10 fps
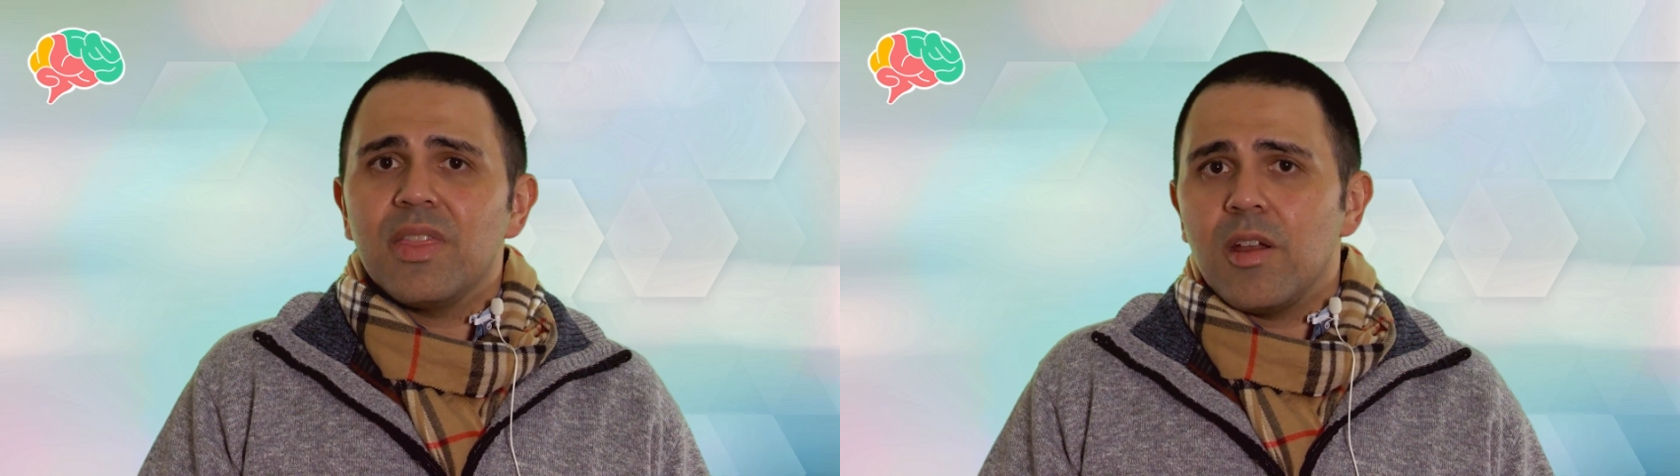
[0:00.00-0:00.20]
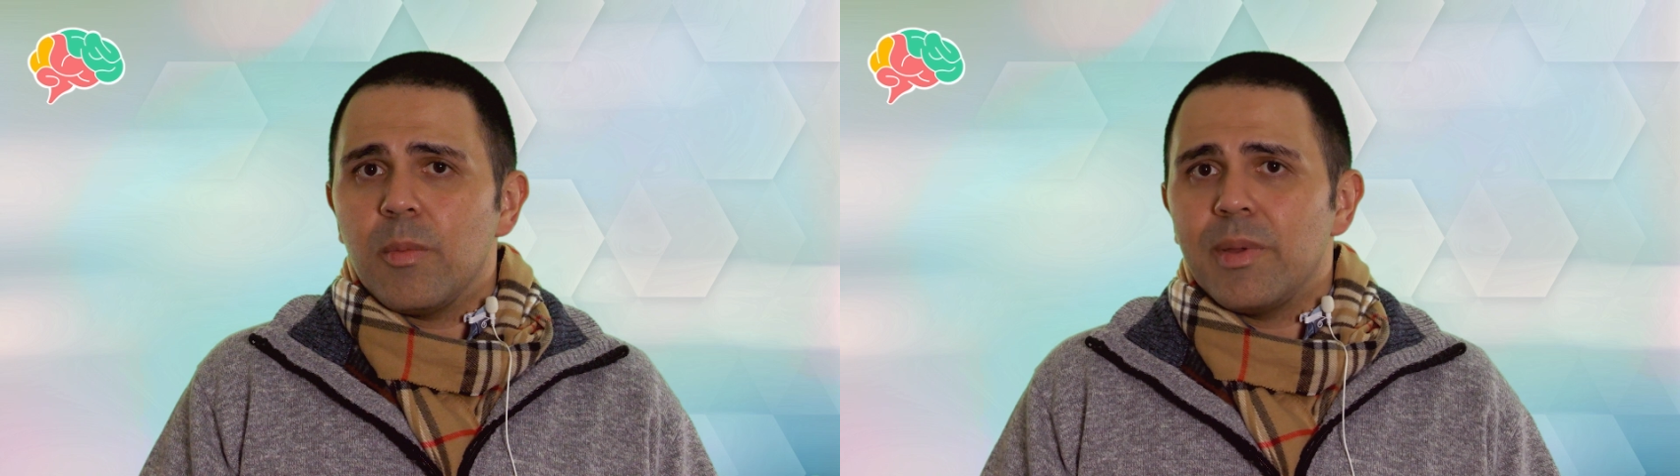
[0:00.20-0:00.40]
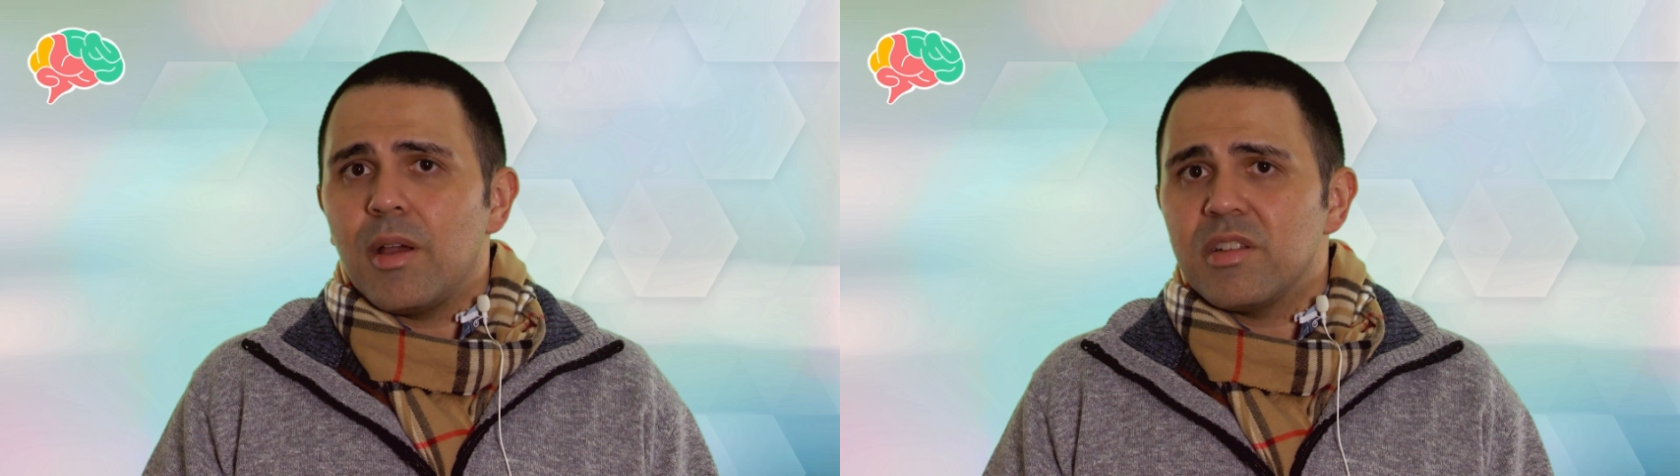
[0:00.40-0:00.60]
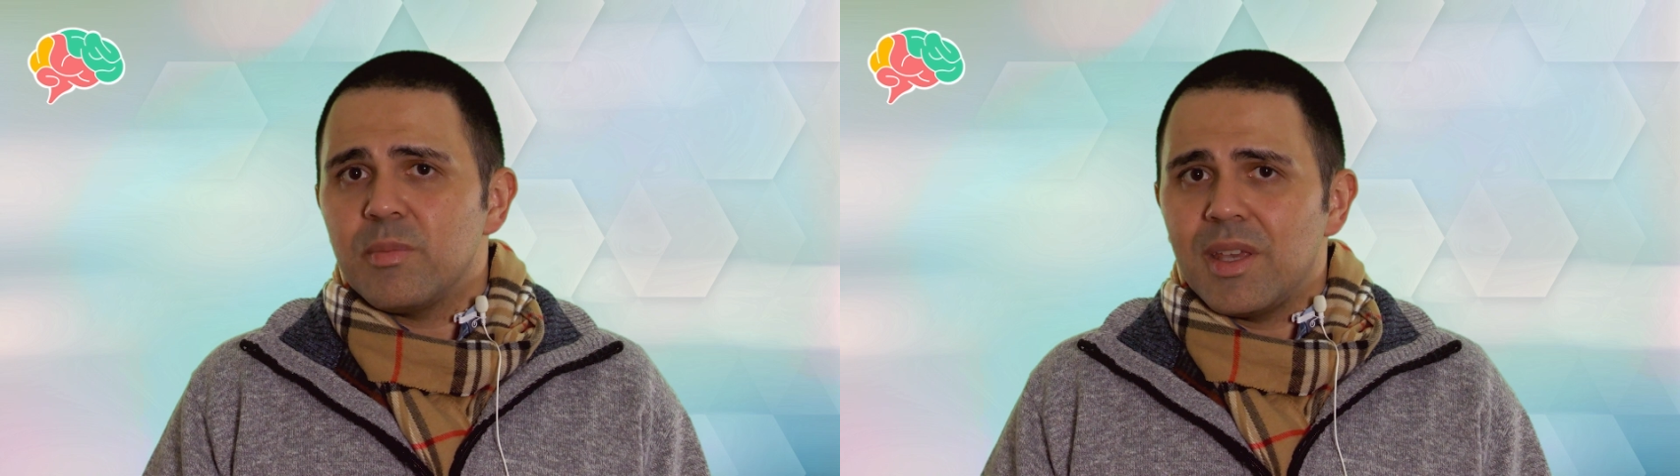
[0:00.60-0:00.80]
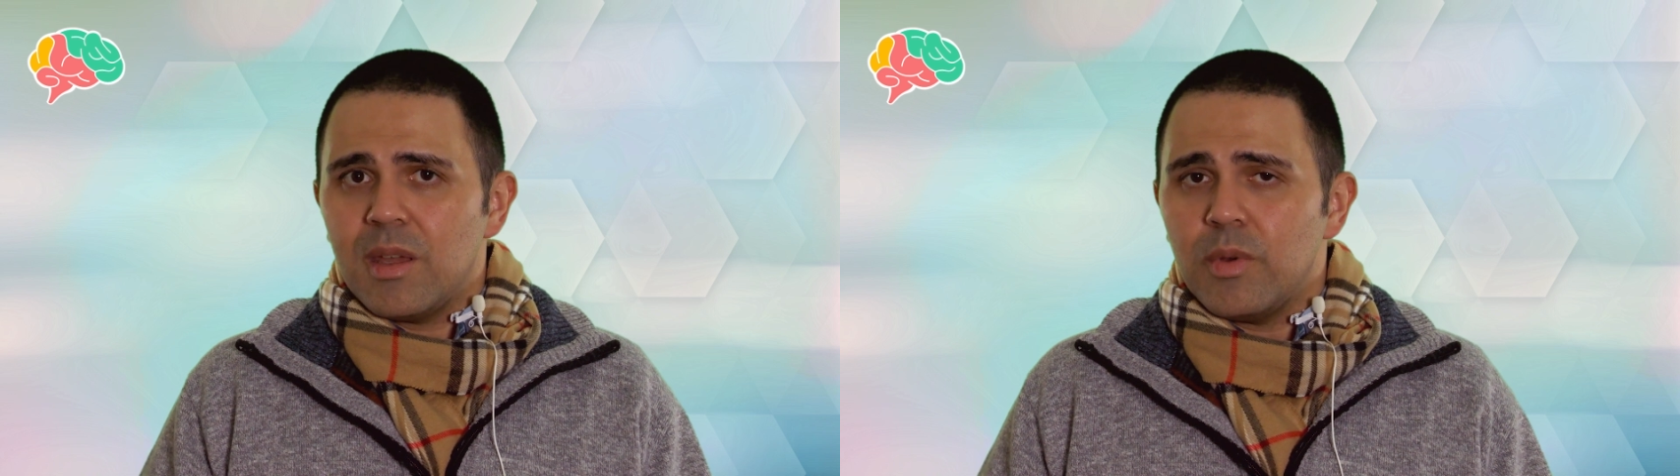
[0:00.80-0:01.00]
therapy out to
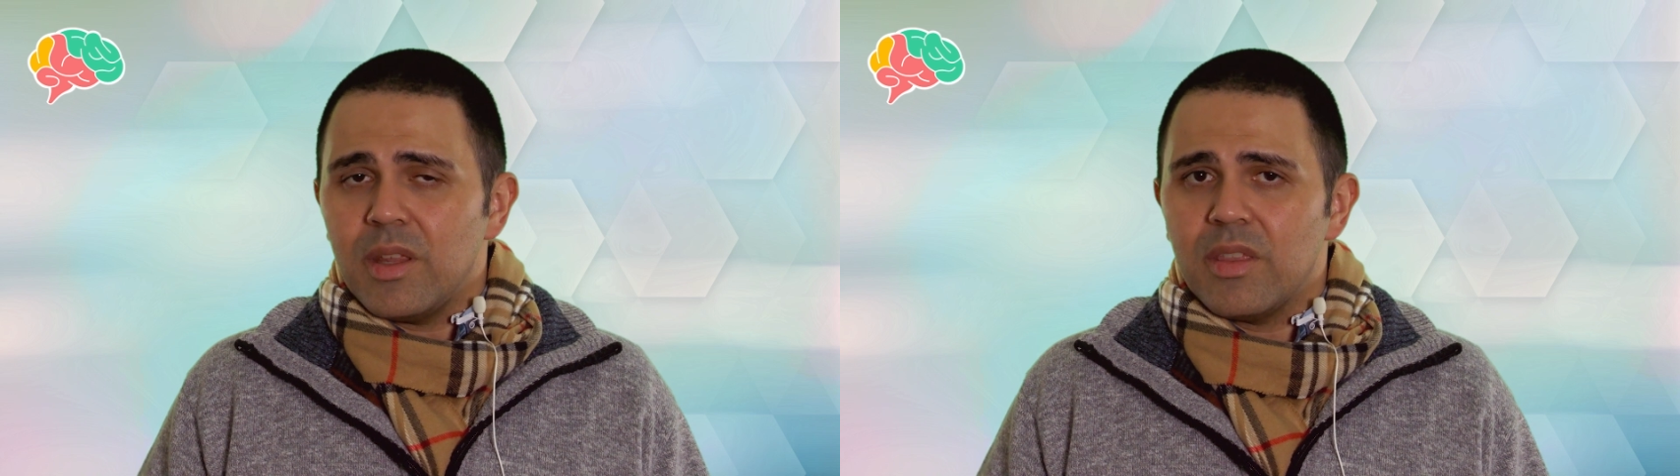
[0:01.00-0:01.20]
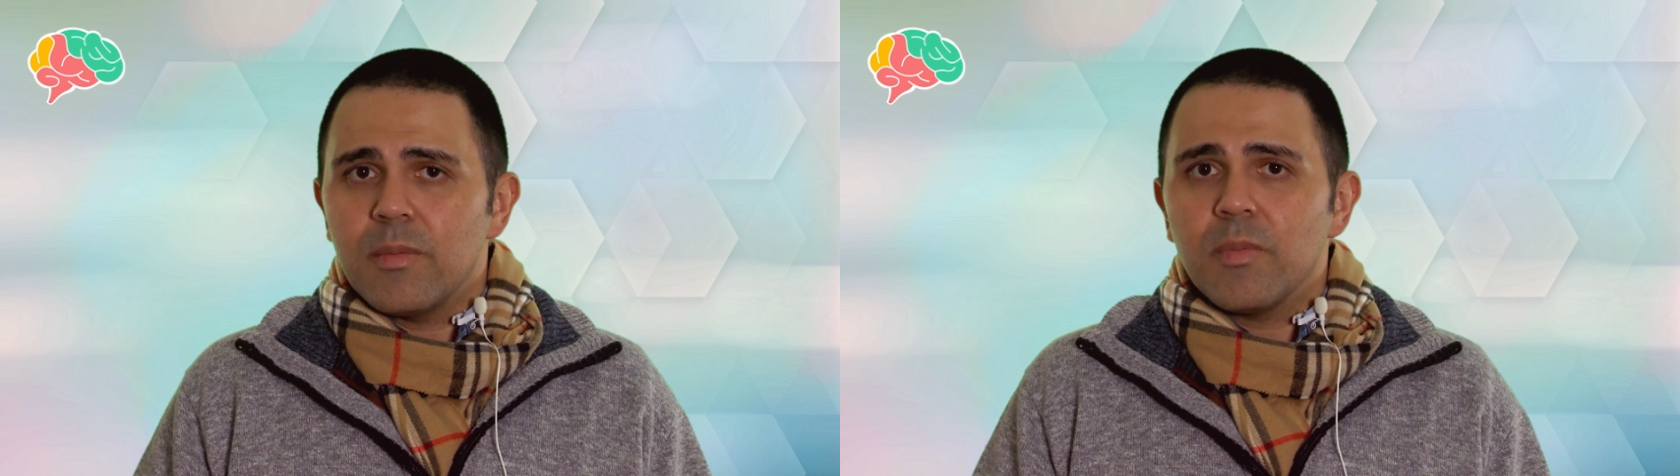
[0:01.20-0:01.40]
begin with.